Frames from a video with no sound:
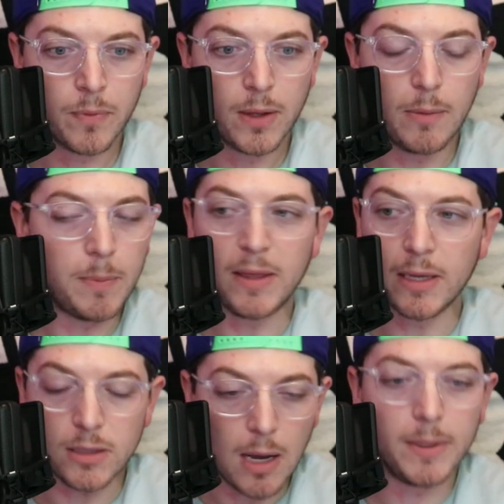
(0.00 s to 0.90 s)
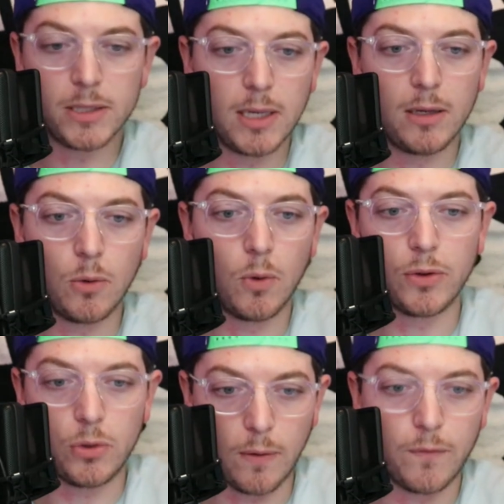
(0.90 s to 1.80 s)
It would be the dumbest thing in the world to
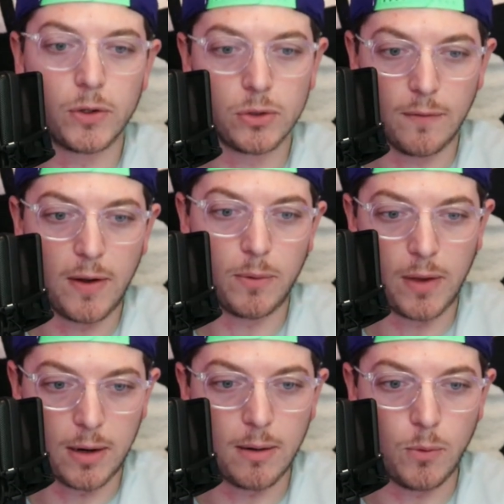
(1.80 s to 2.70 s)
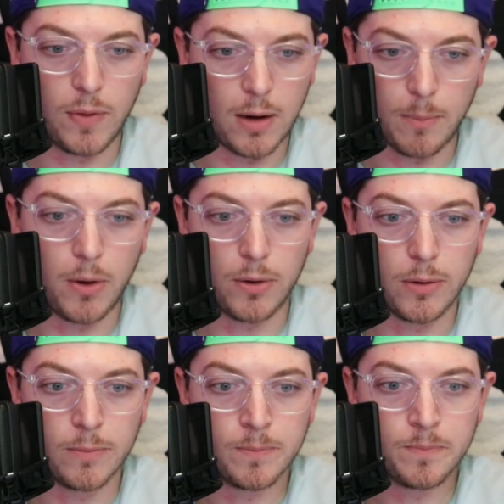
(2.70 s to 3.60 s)
do a virtual event without a partner.
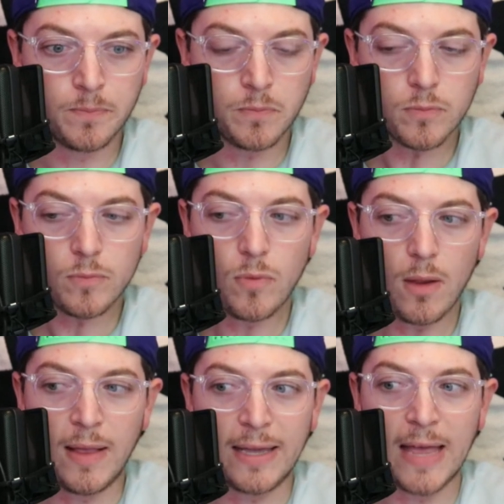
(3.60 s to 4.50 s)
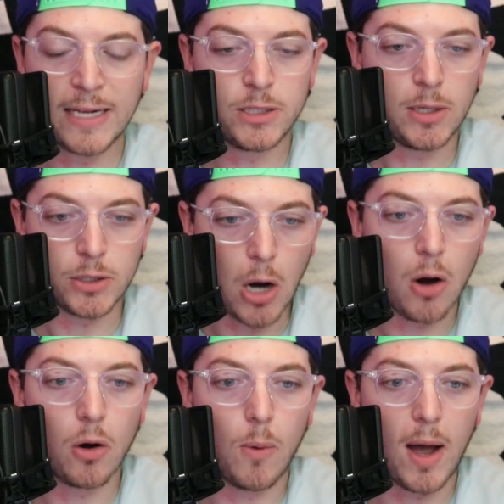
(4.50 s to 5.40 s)
Like, that's just
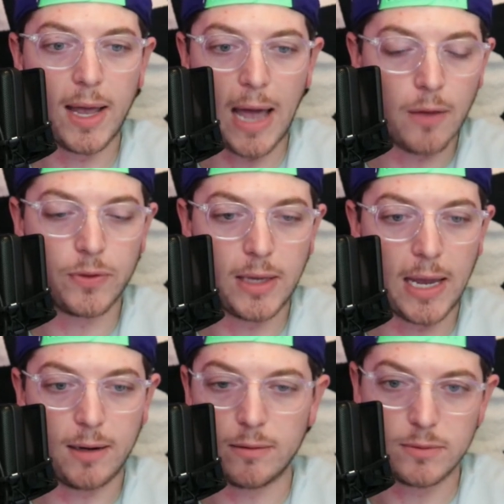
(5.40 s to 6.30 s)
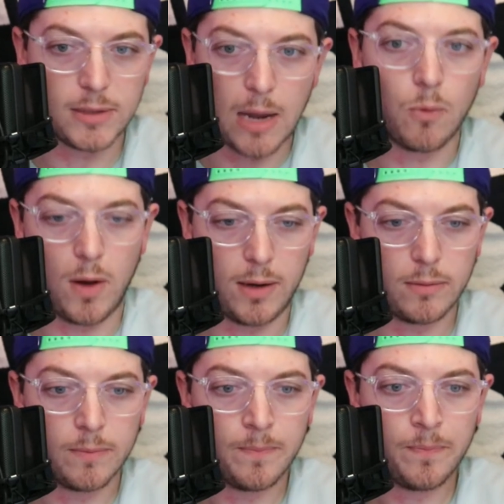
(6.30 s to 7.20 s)
ROI out the gate, day one.
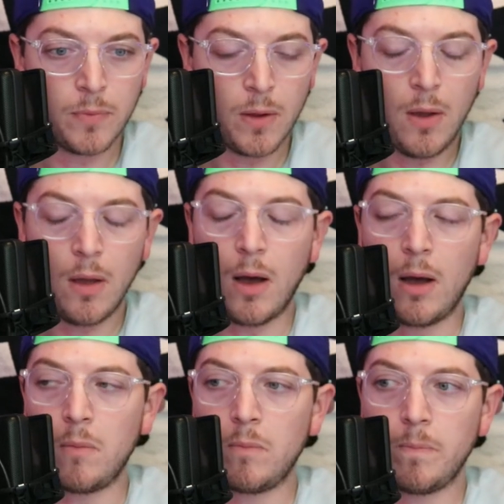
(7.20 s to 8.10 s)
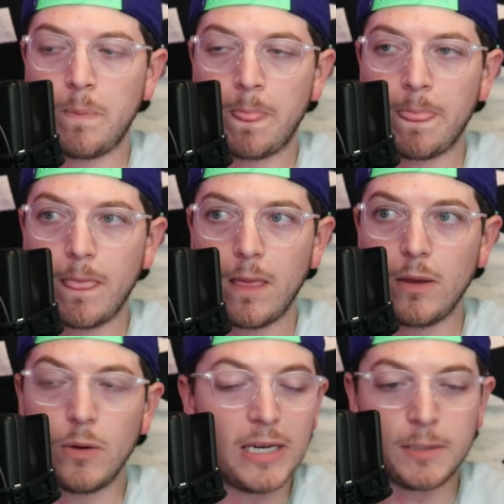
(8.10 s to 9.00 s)

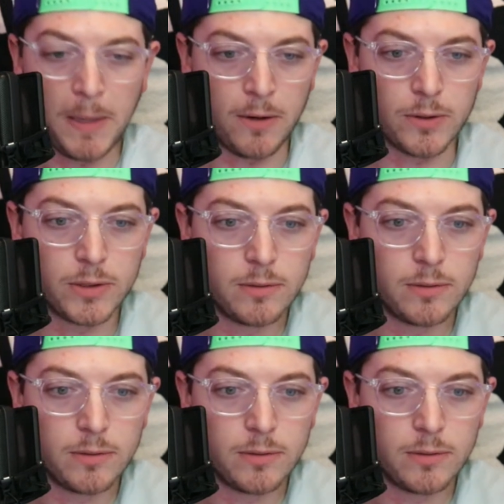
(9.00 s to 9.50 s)
You need speakers.